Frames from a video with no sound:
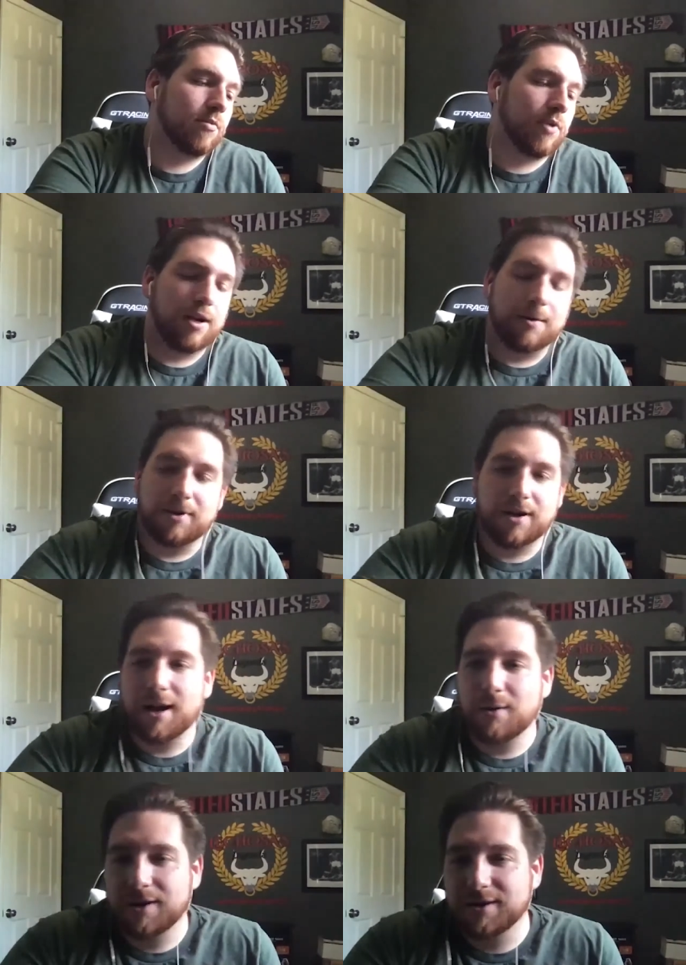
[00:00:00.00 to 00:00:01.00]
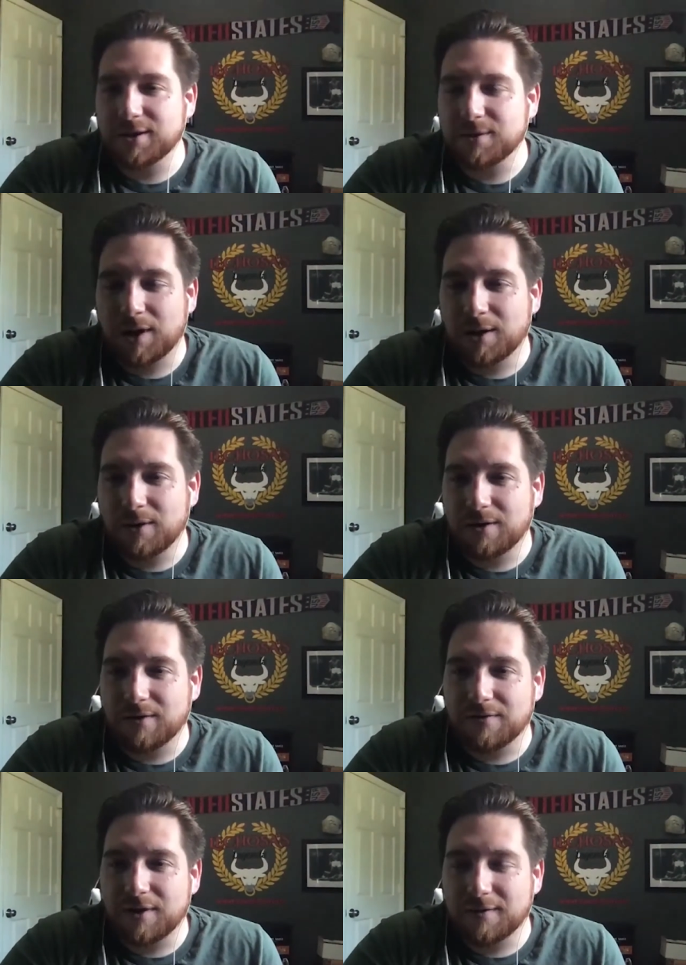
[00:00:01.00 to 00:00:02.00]
I mean, hot wings is probably one of
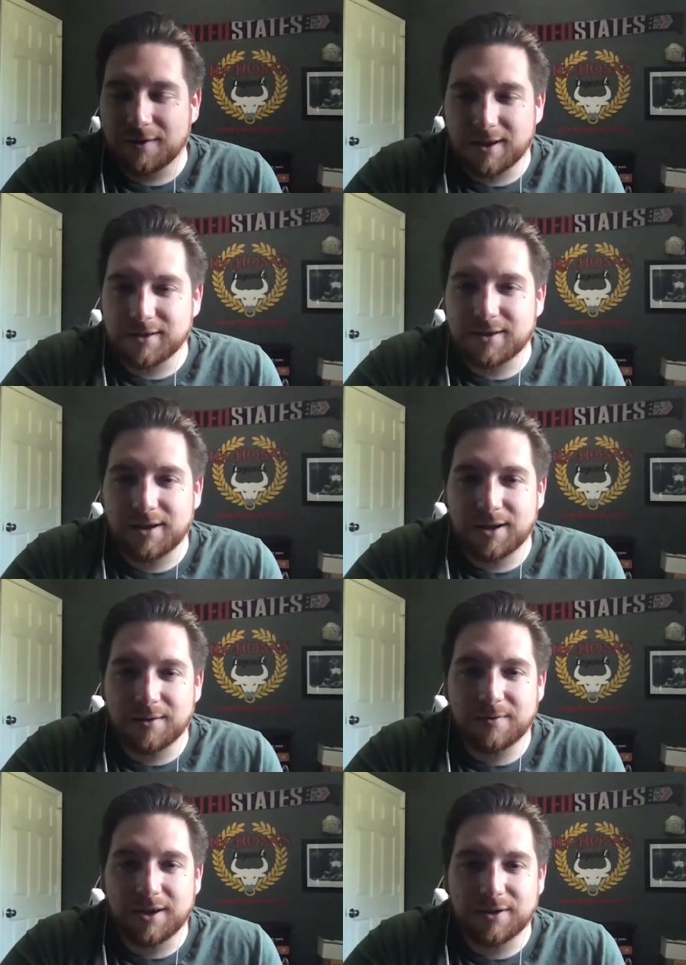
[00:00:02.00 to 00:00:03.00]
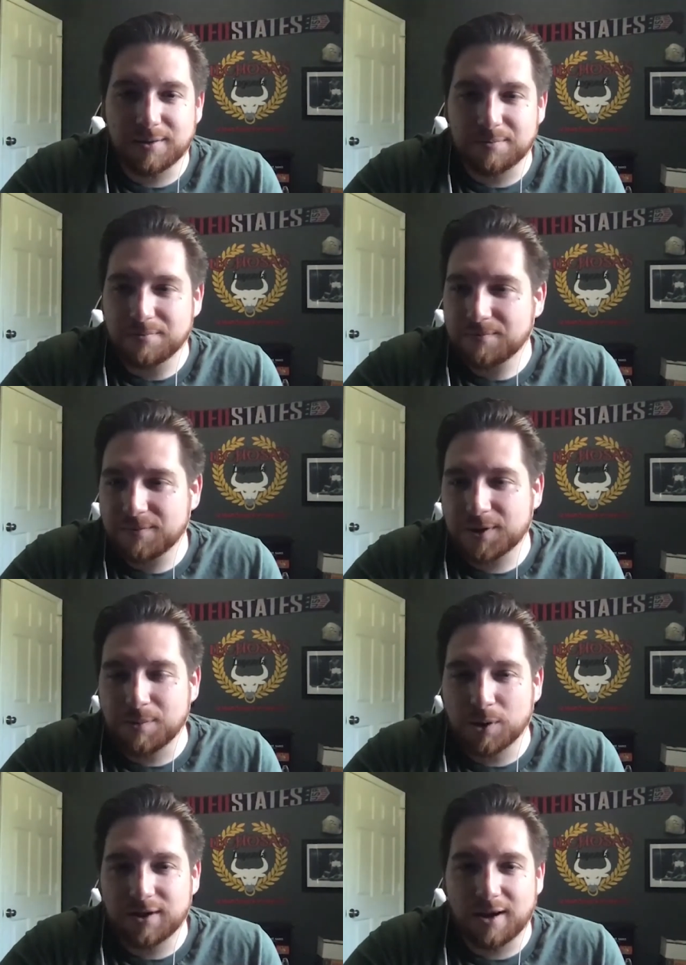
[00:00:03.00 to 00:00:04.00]
our favorite things to do, like some
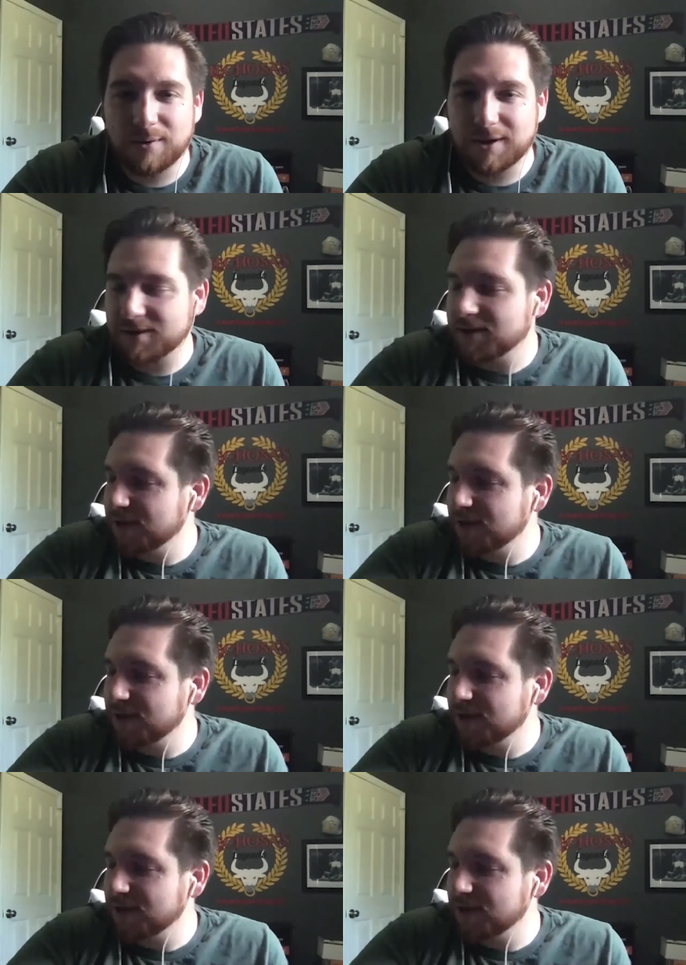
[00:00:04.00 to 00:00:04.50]
smoked hot wings.